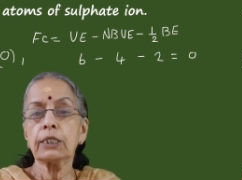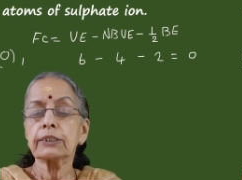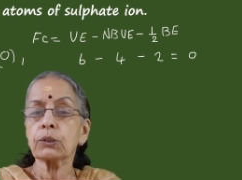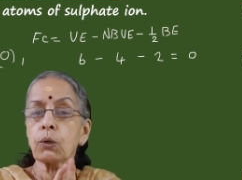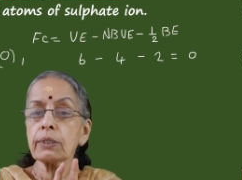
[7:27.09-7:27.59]

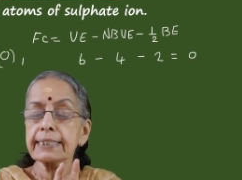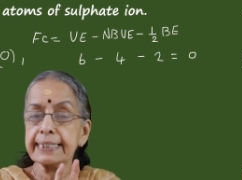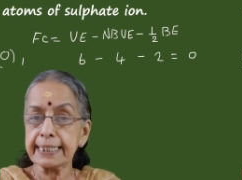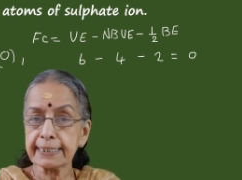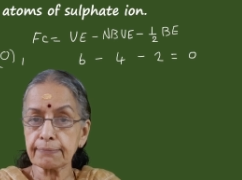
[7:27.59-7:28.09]
So,
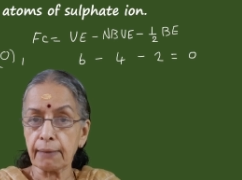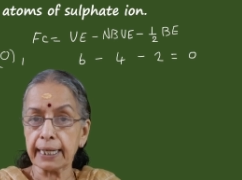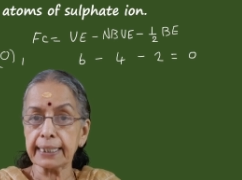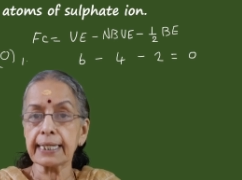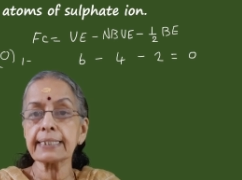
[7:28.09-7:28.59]
6
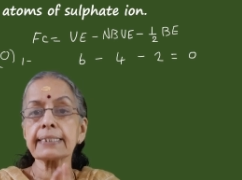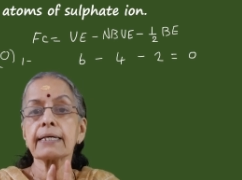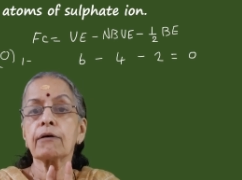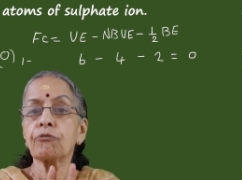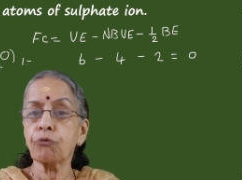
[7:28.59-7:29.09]
minus
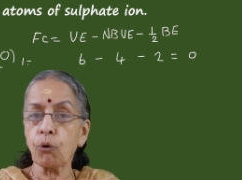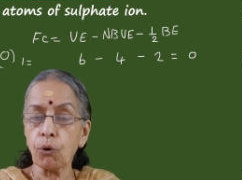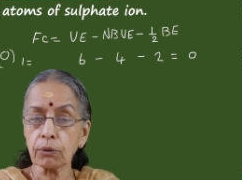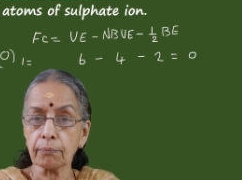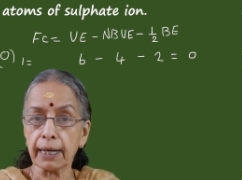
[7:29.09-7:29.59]

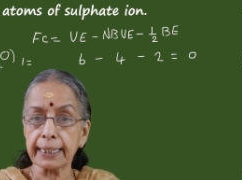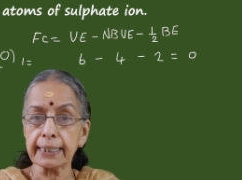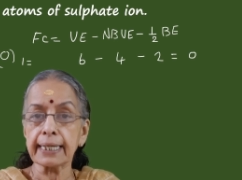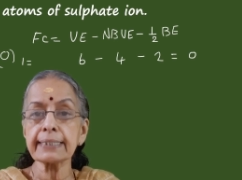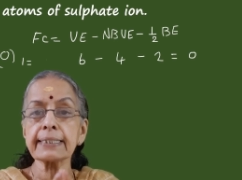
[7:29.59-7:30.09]
4
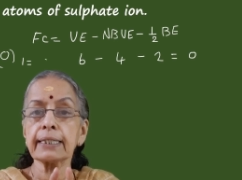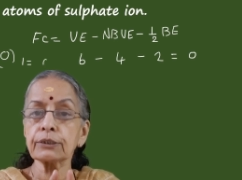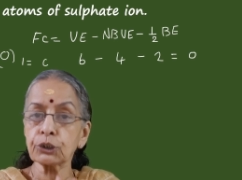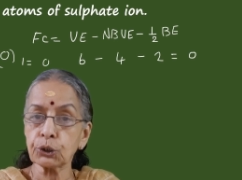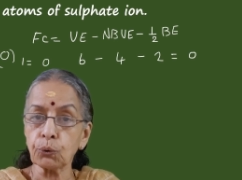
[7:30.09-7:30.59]
minus
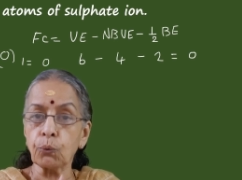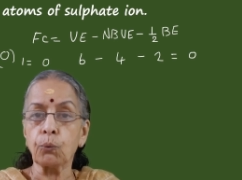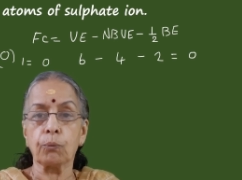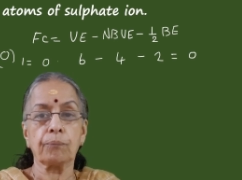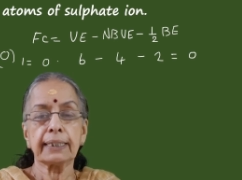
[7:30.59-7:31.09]

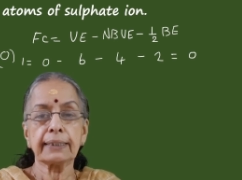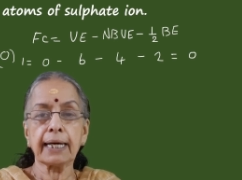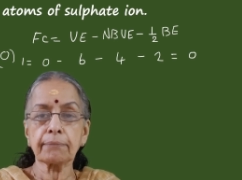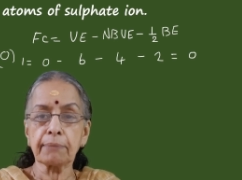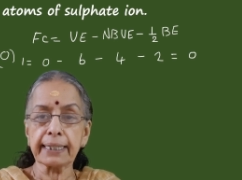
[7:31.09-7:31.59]
2
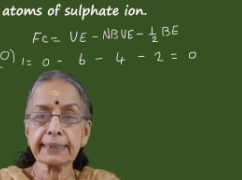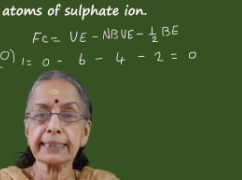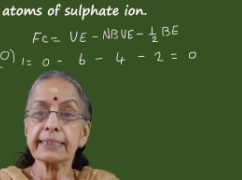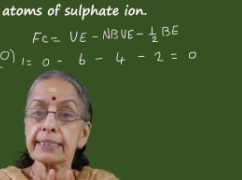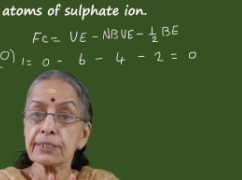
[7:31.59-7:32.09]
that
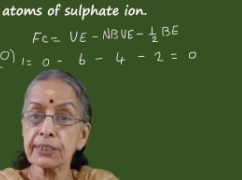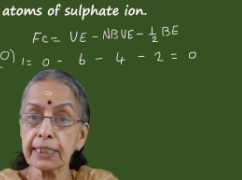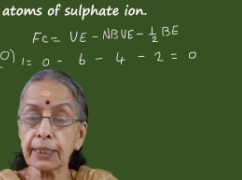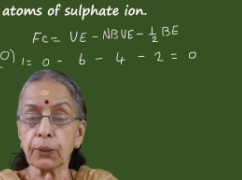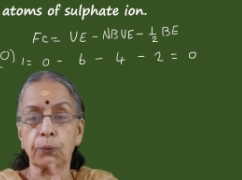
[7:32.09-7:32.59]
makes it
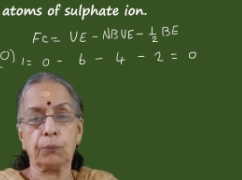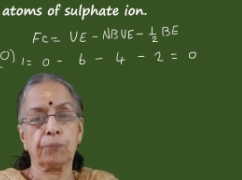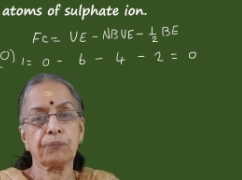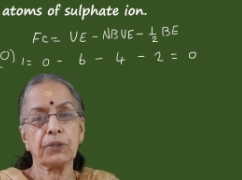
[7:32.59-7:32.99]
0